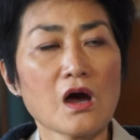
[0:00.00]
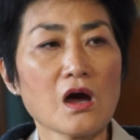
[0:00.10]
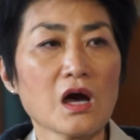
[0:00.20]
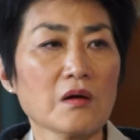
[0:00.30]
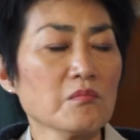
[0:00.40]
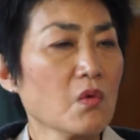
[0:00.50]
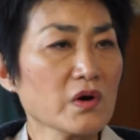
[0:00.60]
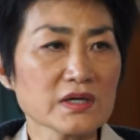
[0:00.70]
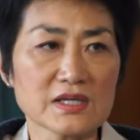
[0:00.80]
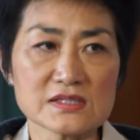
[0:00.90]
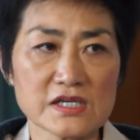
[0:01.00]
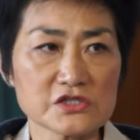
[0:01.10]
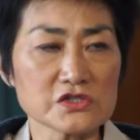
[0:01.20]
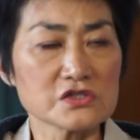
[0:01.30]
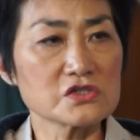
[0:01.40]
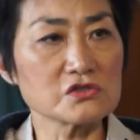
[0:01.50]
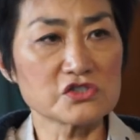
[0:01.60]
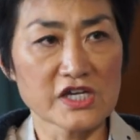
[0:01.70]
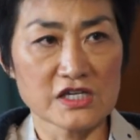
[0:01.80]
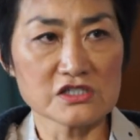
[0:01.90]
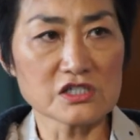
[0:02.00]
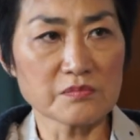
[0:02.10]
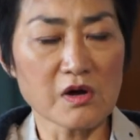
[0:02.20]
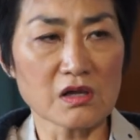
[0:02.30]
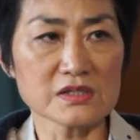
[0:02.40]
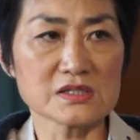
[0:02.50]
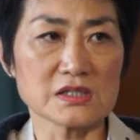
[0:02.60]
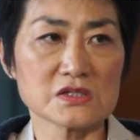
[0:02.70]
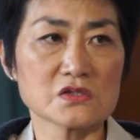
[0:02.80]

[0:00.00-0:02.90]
um, organizations to change their policies.